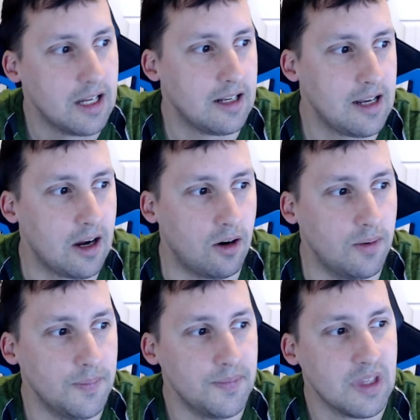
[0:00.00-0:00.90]
Now,
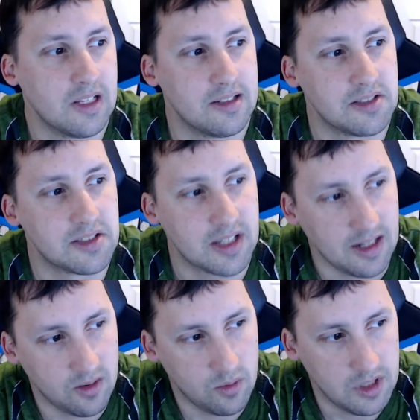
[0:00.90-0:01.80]
this is
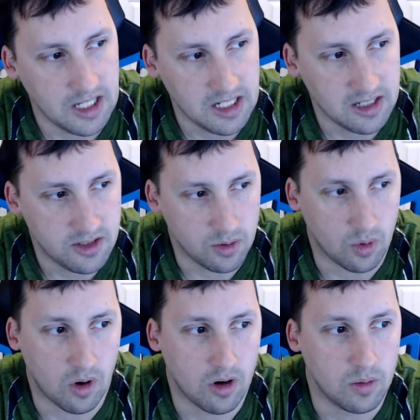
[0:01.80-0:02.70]
kind of related to
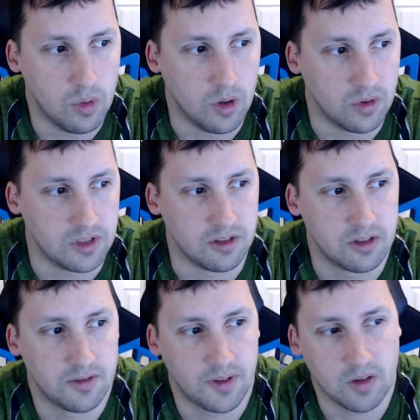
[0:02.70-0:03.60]
all, but
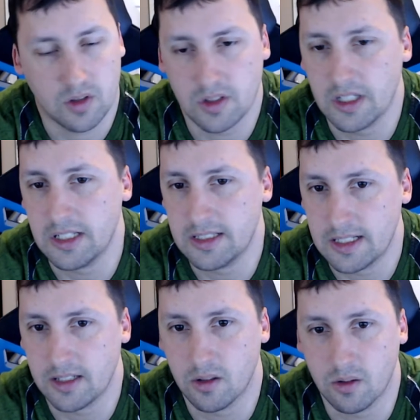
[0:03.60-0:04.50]
was found on the
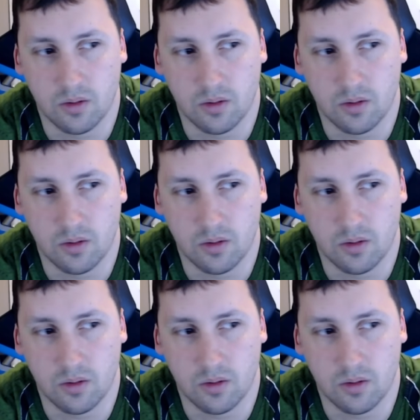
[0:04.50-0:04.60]
Nintendo